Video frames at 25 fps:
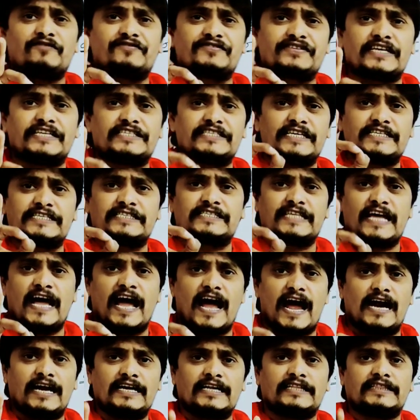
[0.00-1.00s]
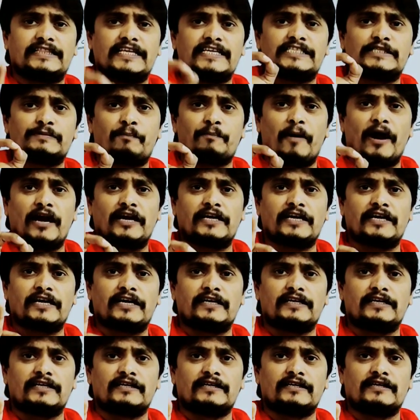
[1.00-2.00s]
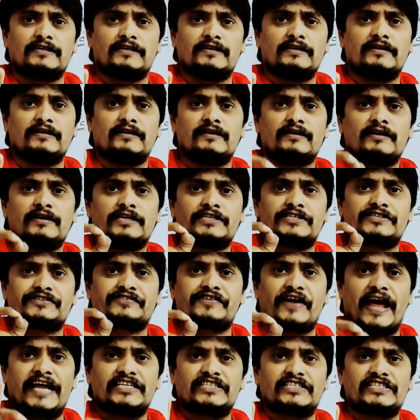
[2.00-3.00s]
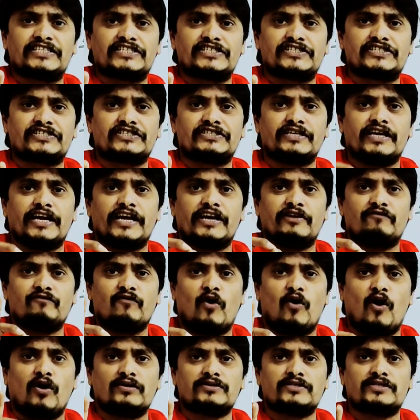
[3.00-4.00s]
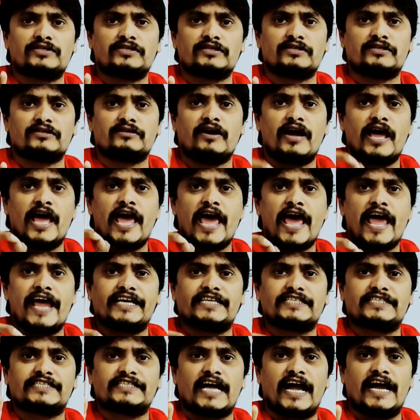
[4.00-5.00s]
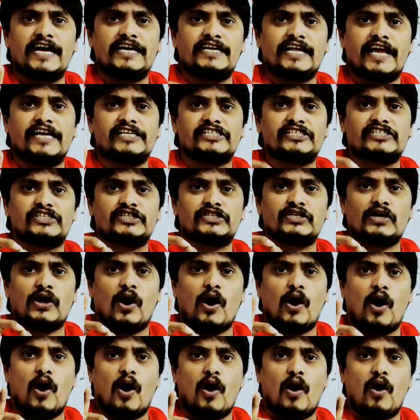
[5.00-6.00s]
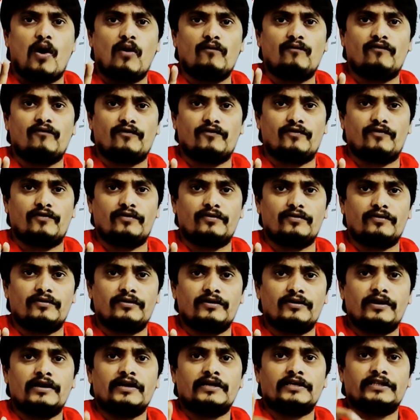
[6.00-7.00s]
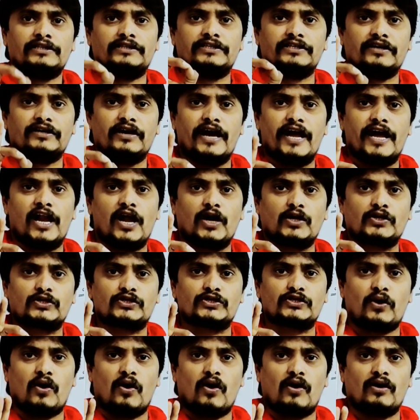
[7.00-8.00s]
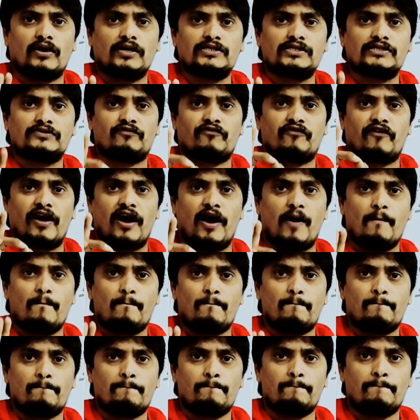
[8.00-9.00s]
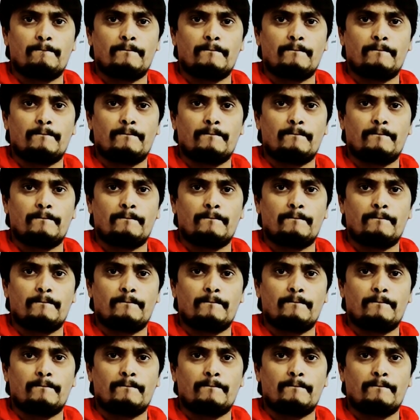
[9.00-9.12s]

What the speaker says: suggests that this particular transition involves the excitation of the electrons from